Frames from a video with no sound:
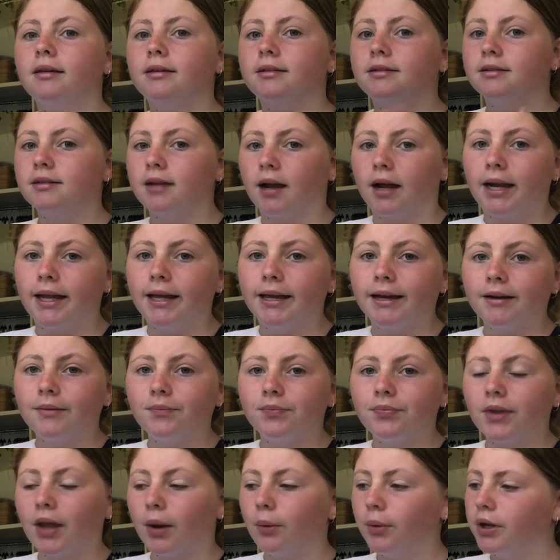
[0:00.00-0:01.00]

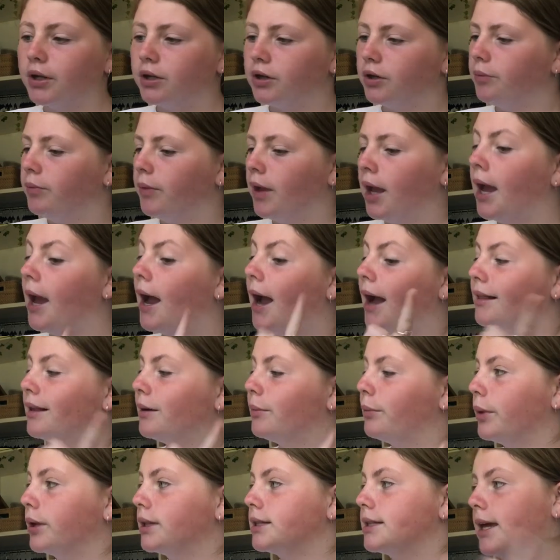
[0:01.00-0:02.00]
studying I want to do, and
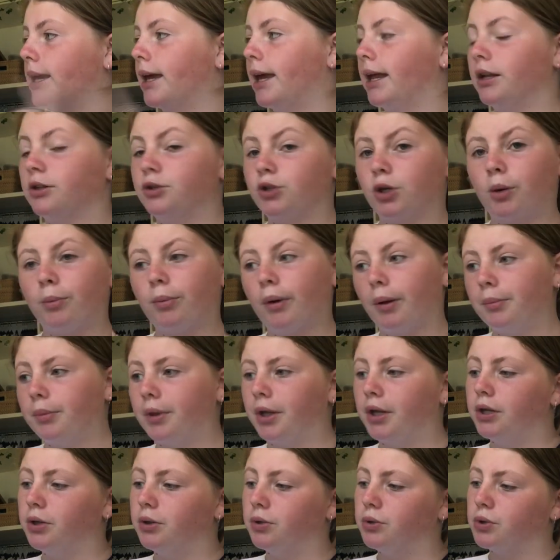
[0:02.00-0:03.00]
then once I get a job I'm
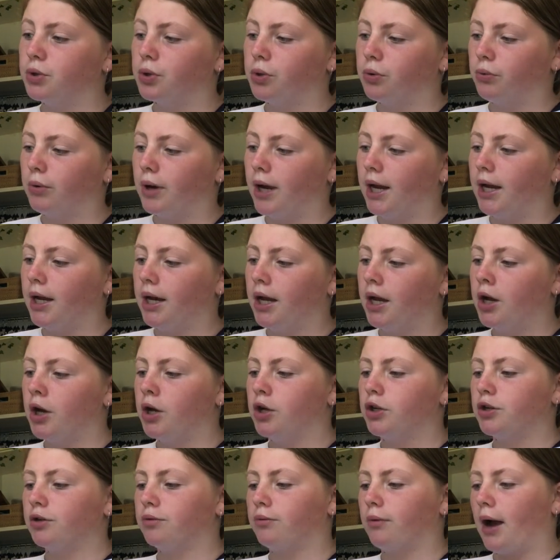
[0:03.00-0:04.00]
gonna use green
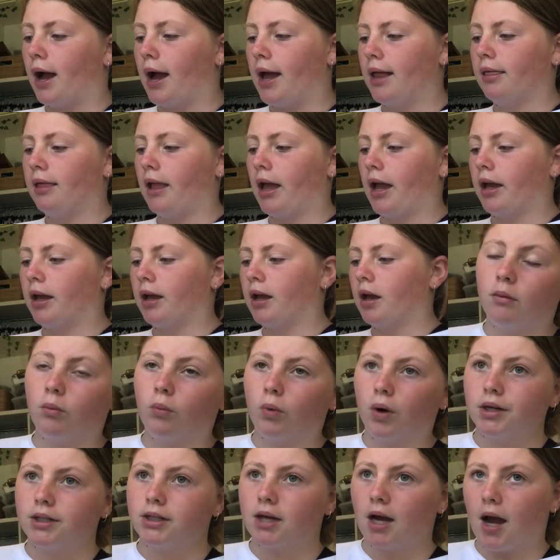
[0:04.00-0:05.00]
to write like
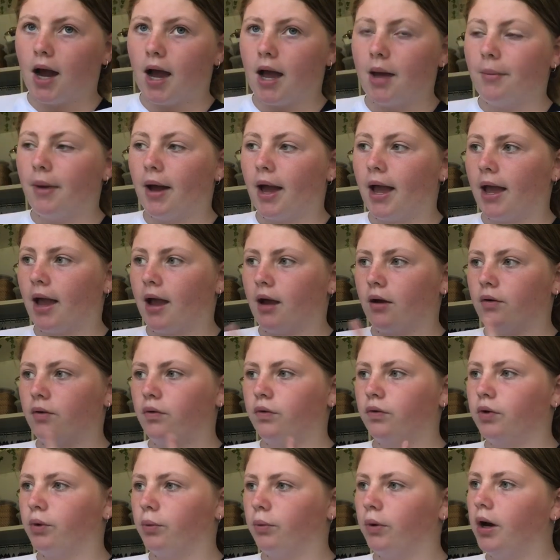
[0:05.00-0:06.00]
what time I
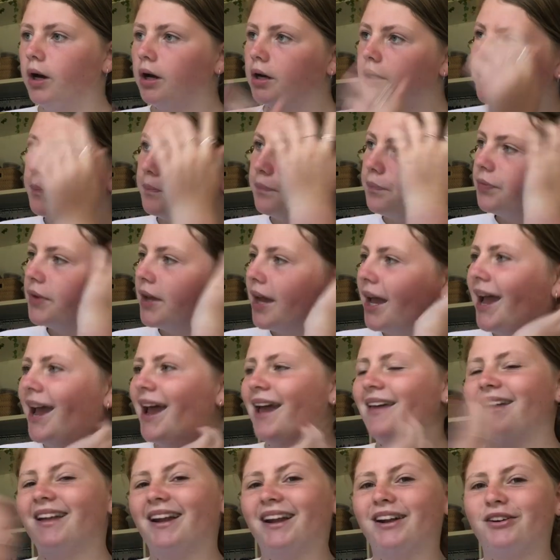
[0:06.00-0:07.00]
have to work,
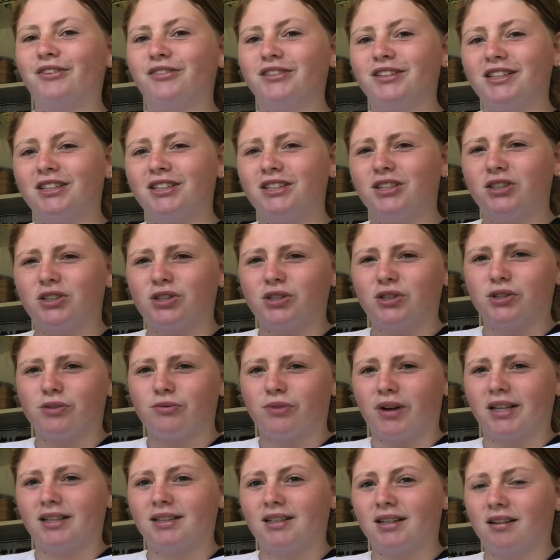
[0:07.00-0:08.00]
and then I obviously just use the
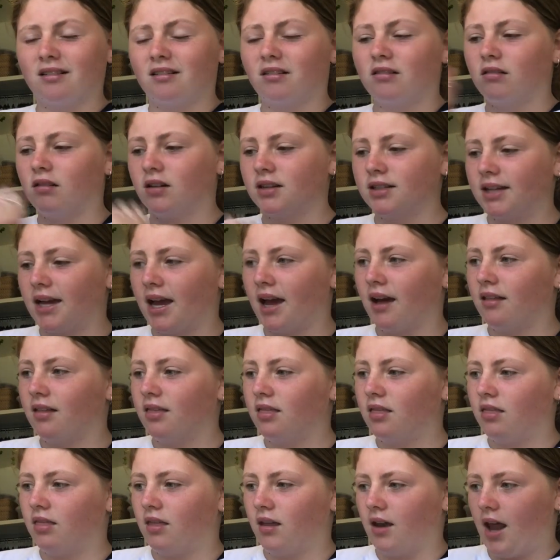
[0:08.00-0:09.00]
red to cross out
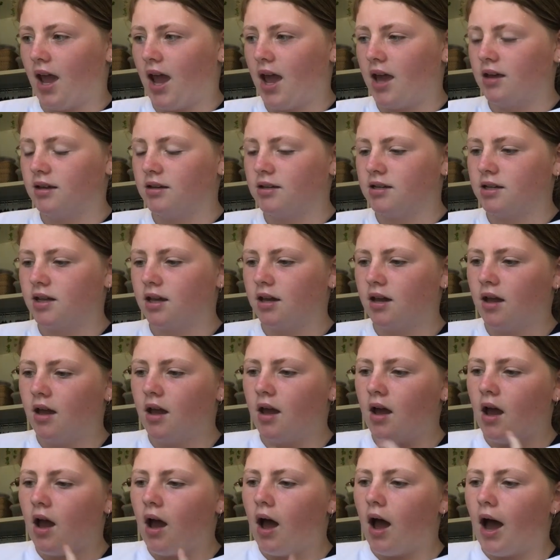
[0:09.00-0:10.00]
the days.
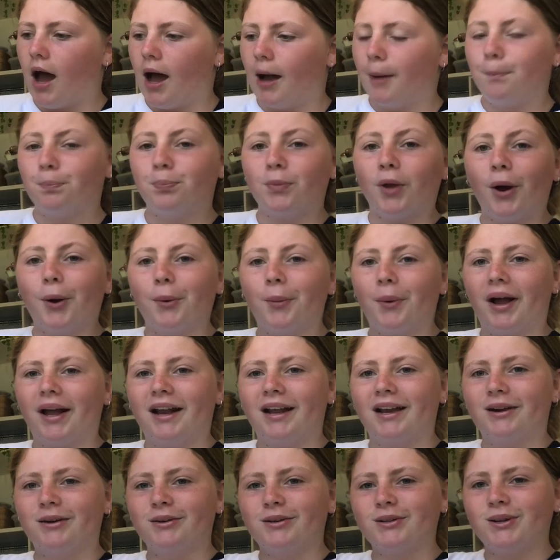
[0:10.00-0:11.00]
Oh,
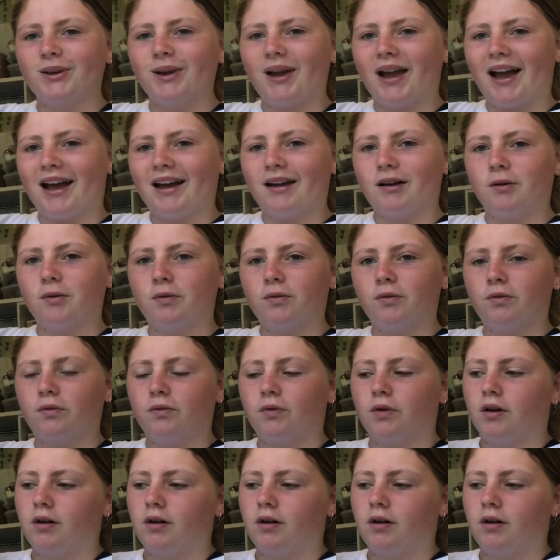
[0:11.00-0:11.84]
and I also have